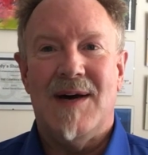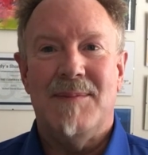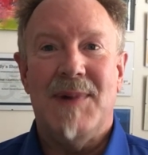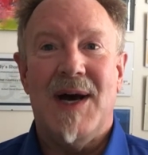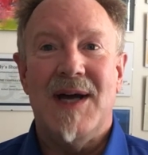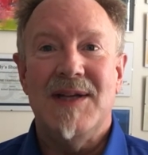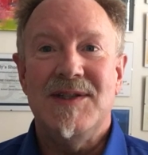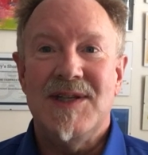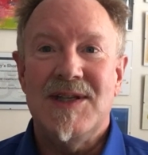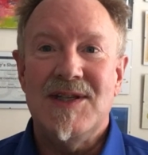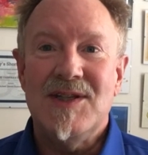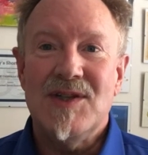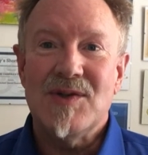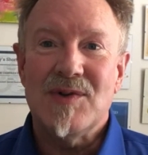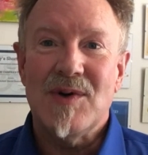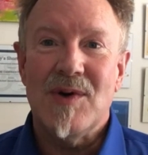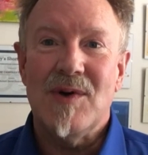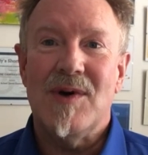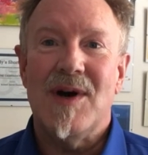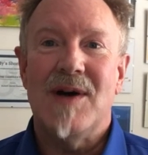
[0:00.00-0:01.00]
I didn't
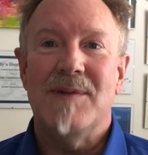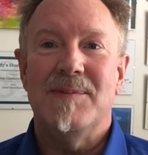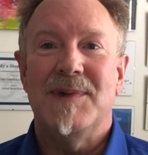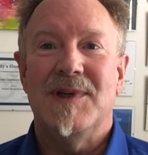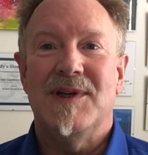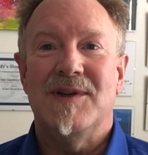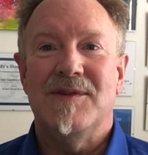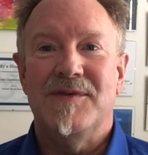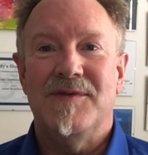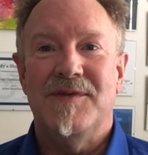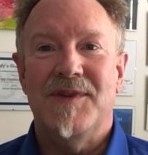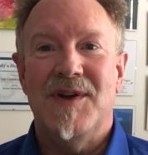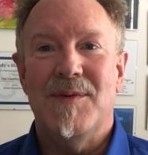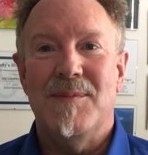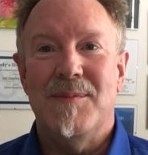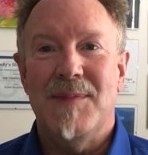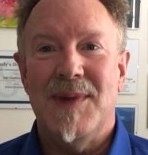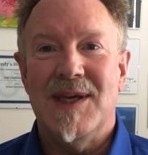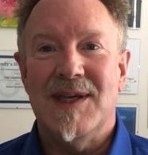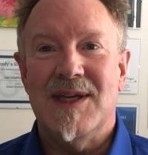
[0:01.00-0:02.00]
grow up in a
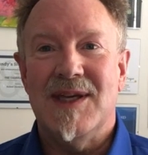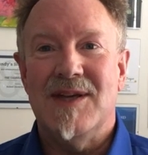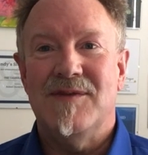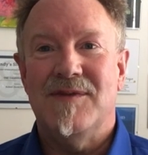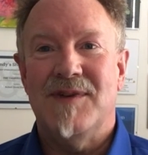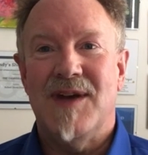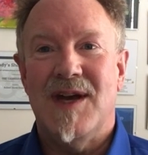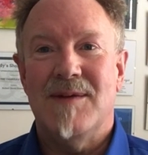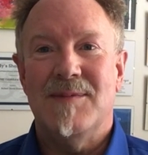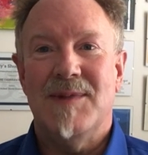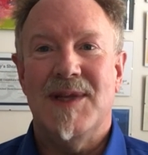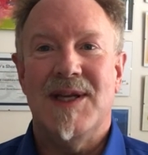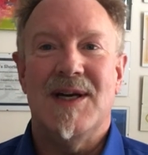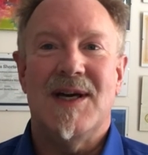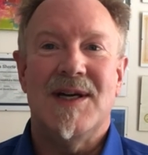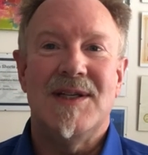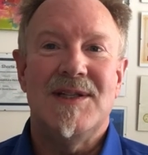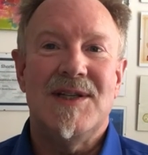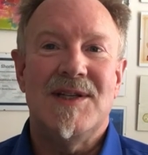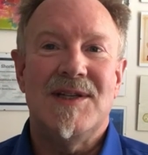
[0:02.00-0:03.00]
filmmaking family.
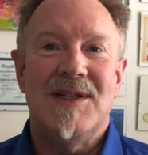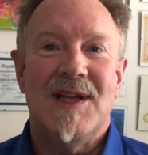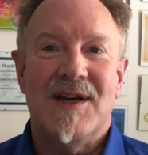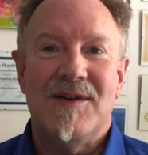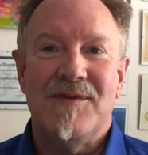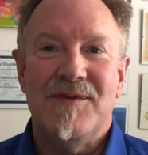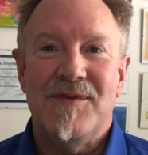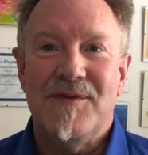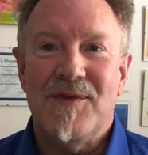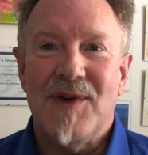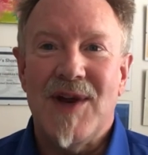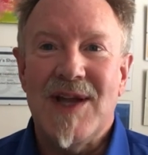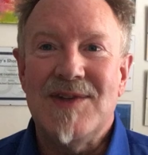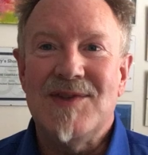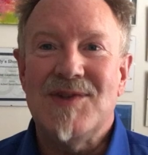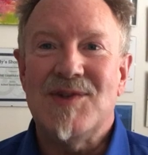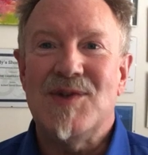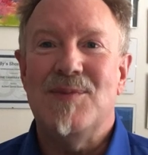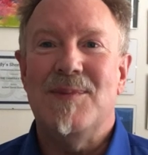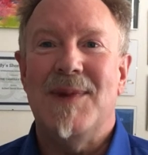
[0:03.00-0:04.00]
I didn't have
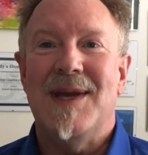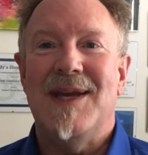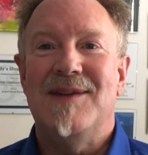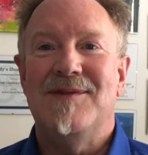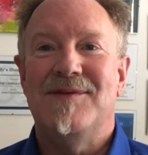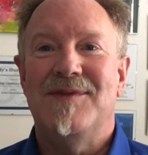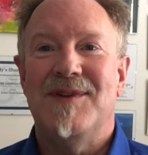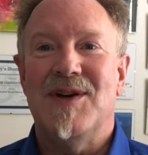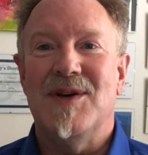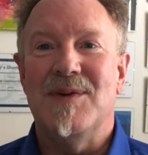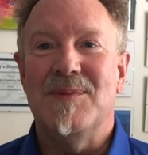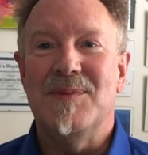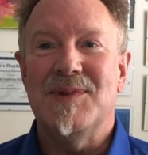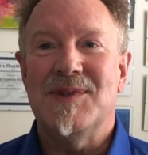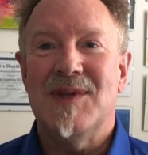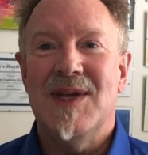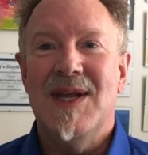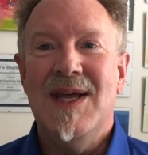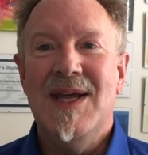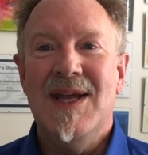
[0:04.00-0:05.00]
friends who made
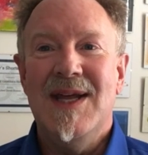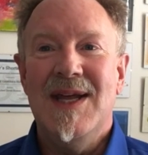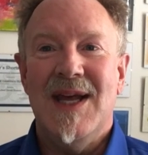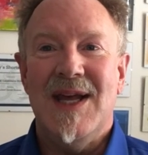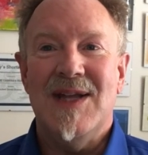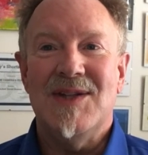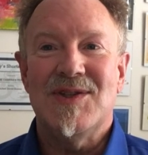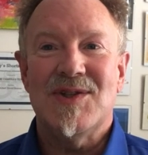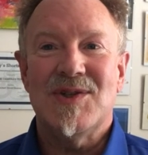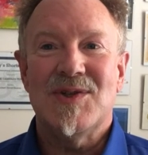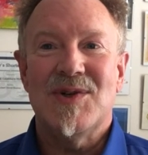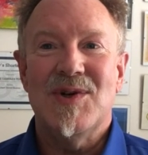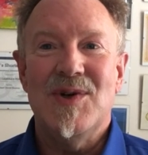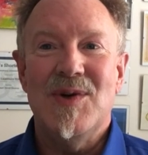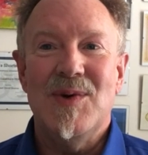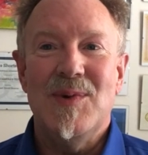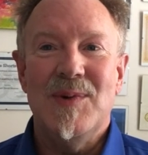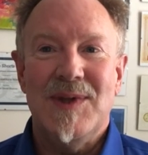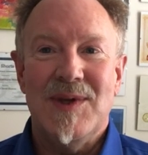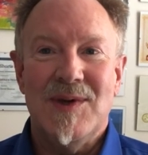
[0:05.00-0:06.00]
films. It's
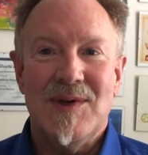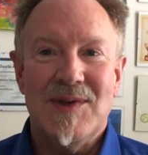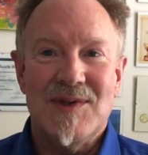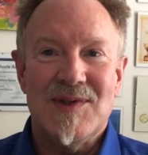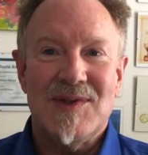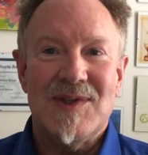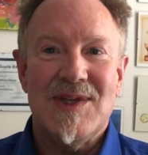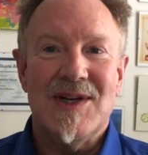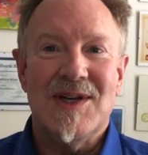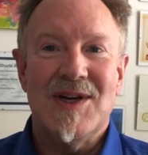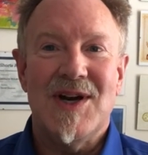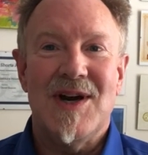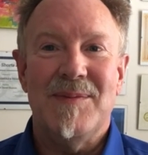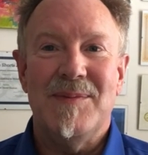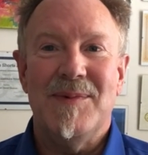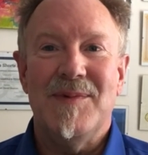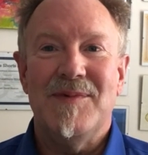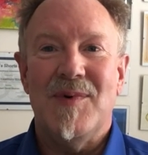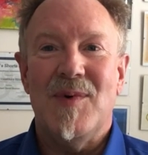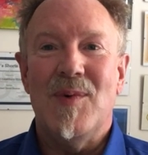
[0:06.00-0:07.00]
true, you can see a
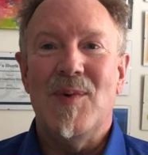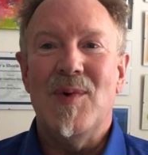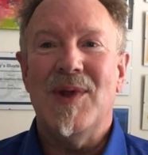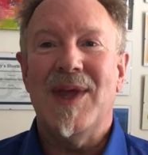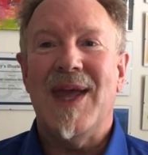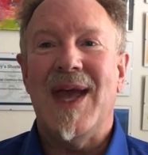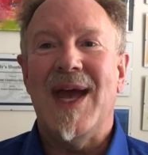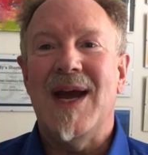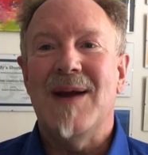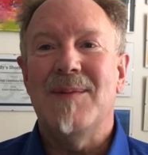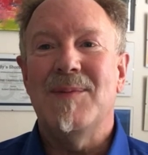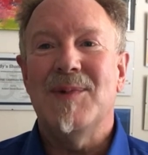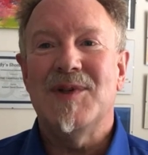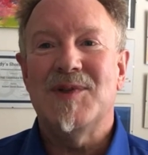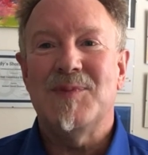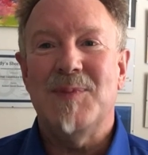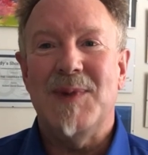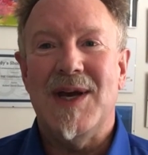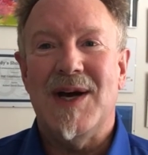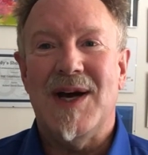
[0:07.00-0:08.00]
couple of old cameras
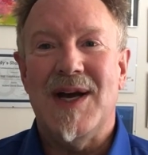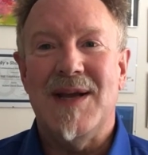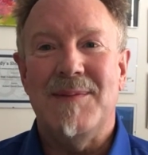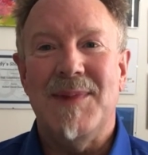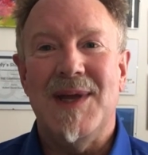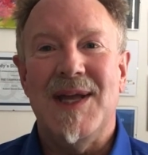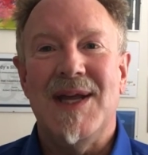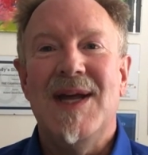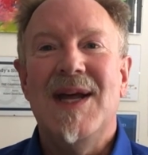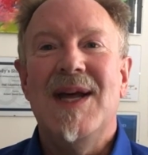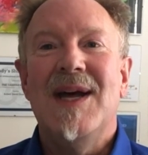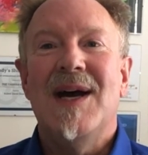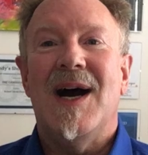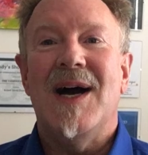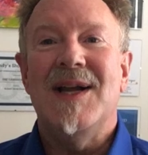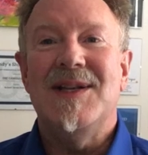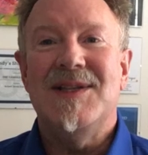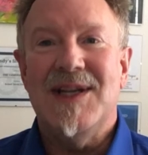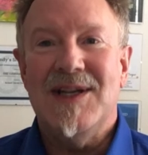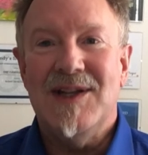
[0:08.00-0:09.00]
behind me.
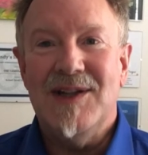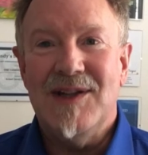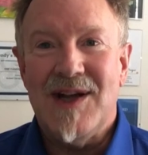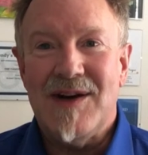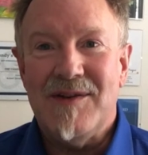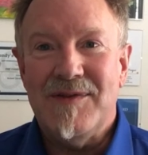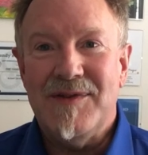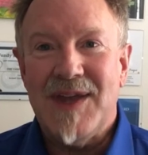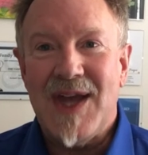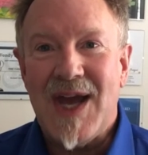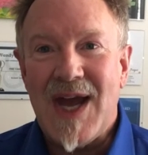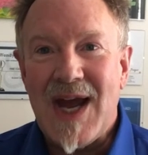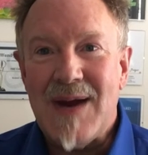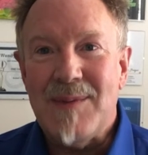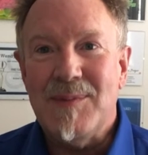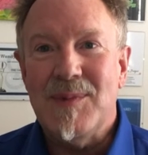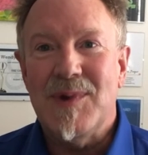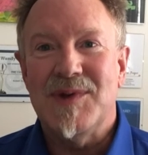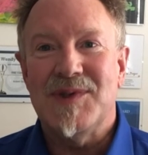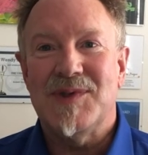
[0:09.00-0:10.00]
I did love
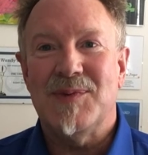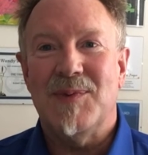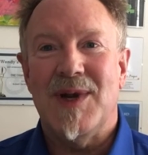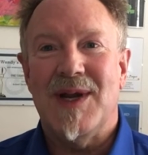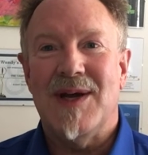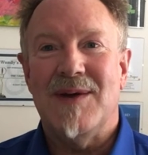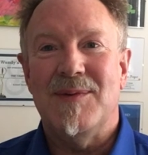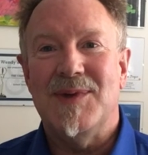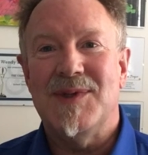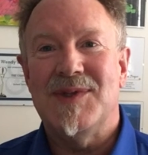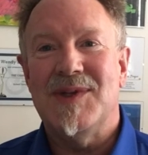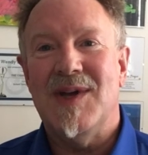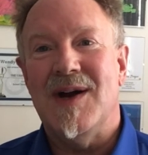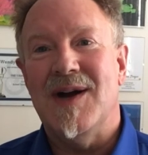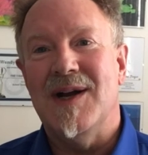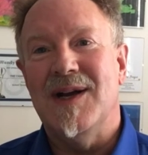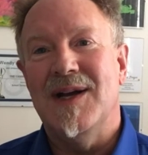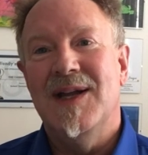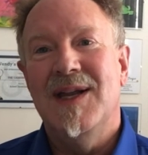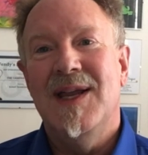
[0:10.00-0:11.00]
cameras when I was
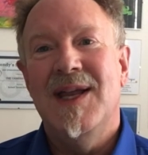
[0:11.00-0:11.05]
young.